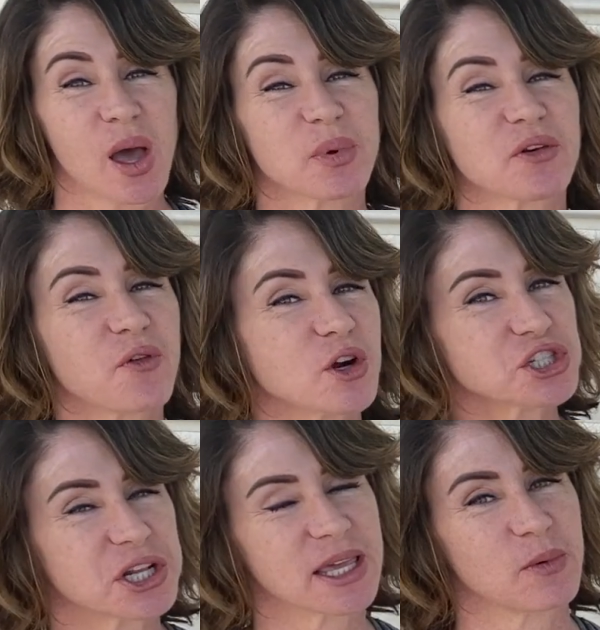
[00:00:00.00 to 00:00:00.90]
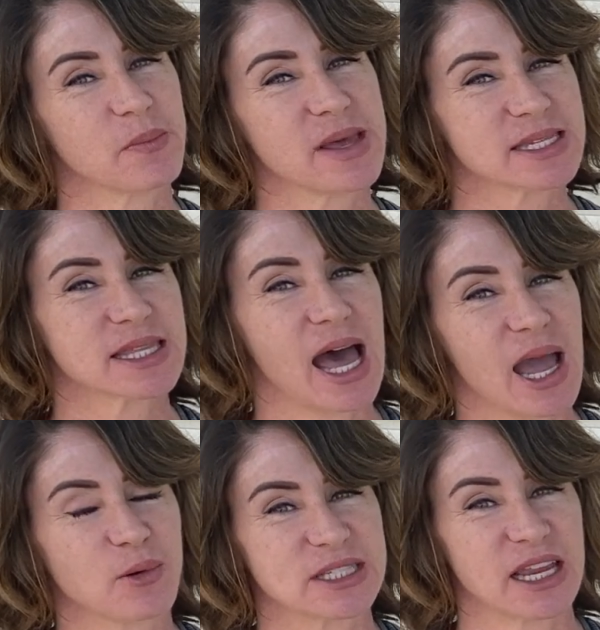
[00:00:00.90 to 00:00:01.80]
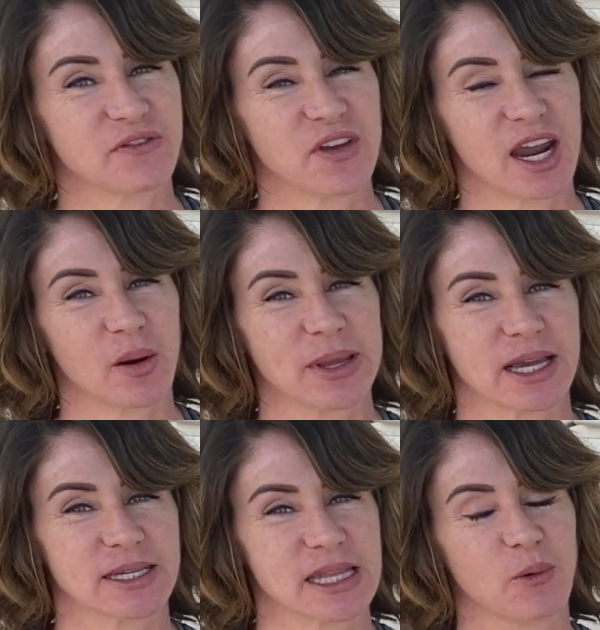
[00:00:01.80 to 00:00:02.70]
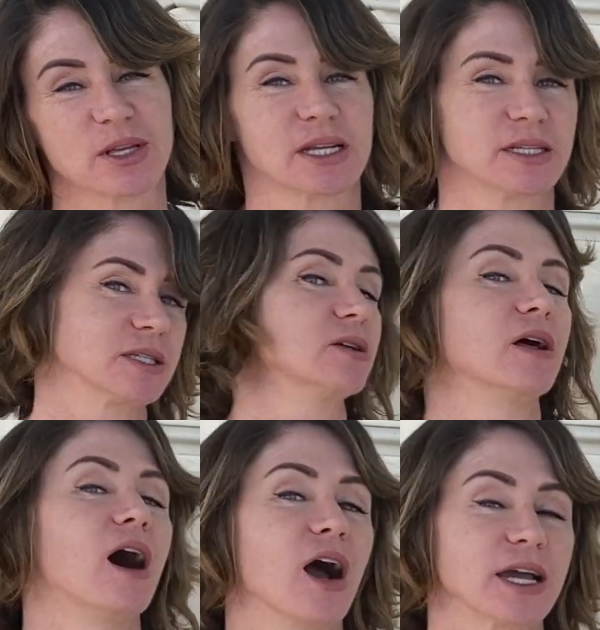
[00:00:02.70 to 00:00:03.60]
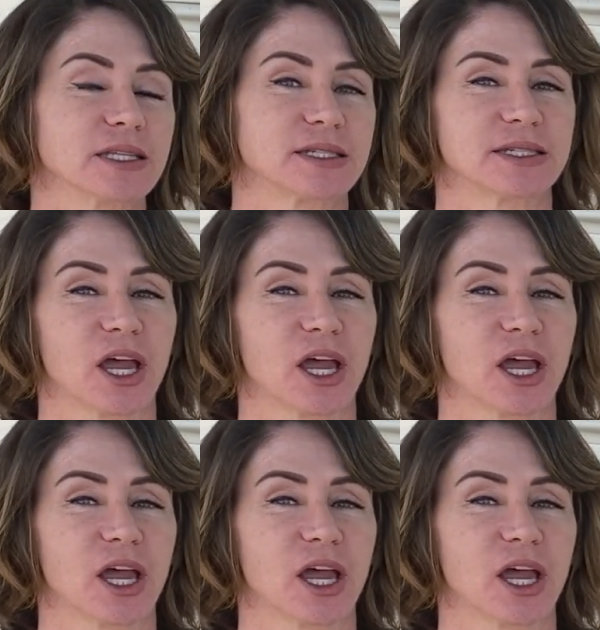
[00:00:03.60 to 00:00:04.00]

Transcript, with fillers: But unfortunately we missed the Iowa State Fair because that wasn't until August,